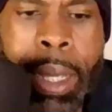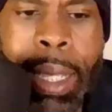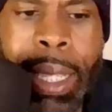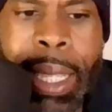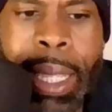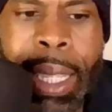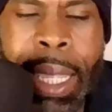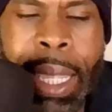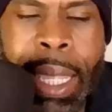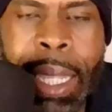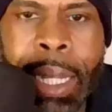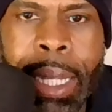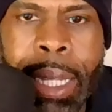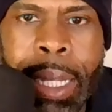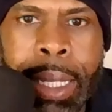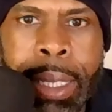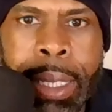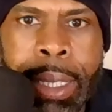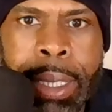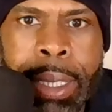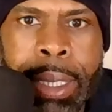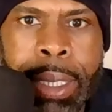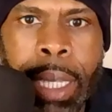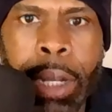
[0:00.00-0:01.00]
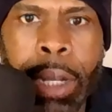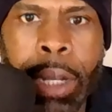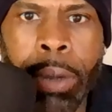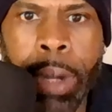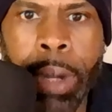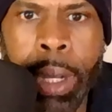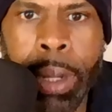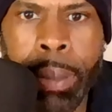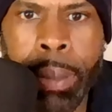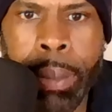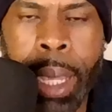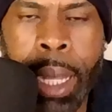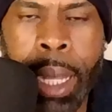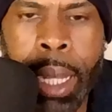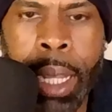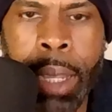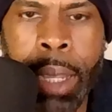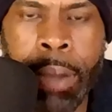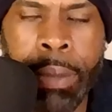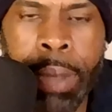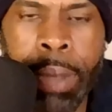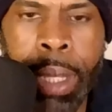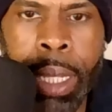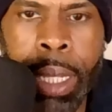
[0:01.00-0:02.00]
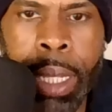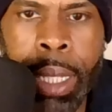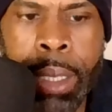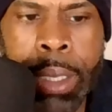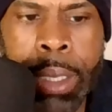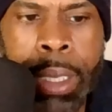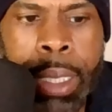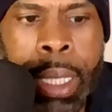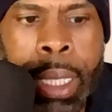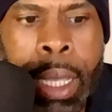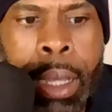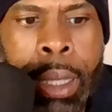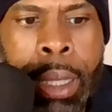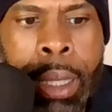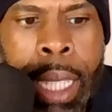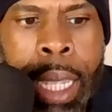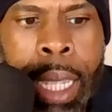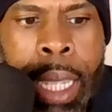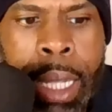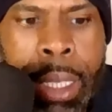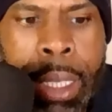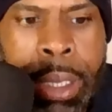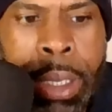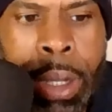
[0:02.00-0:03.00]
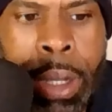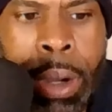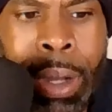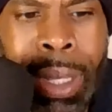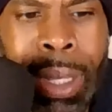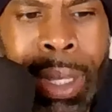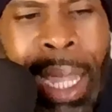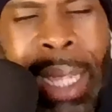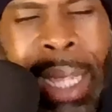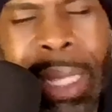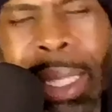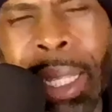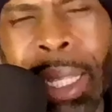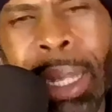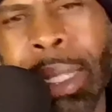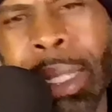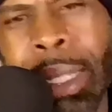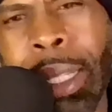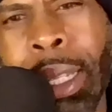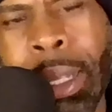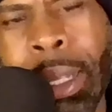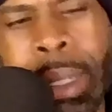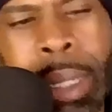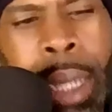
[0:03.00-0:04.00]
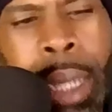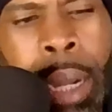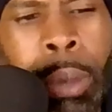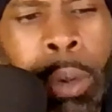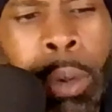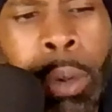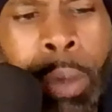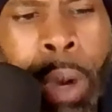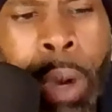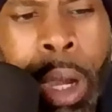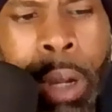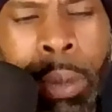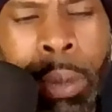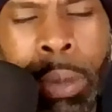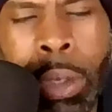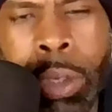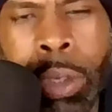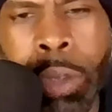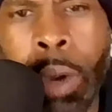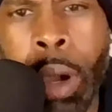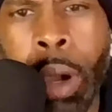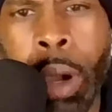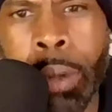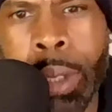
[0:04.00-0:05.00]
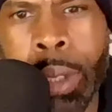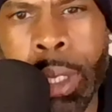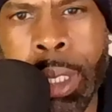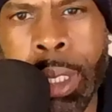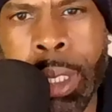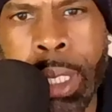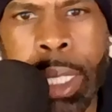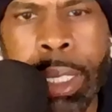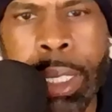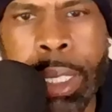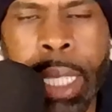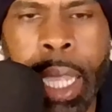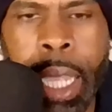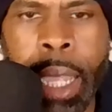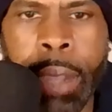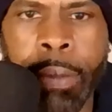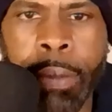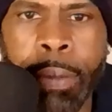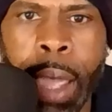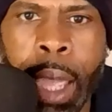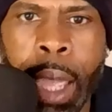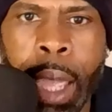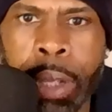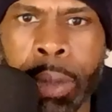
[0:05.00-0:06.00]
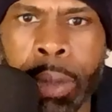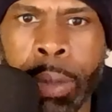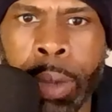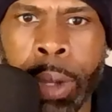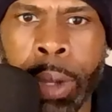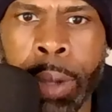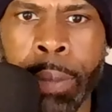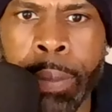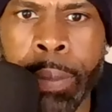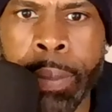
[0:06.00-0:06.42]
inconsiderate many of these young ladies are. Like, literally, number one, what's wrong with the Cheesecake Factory?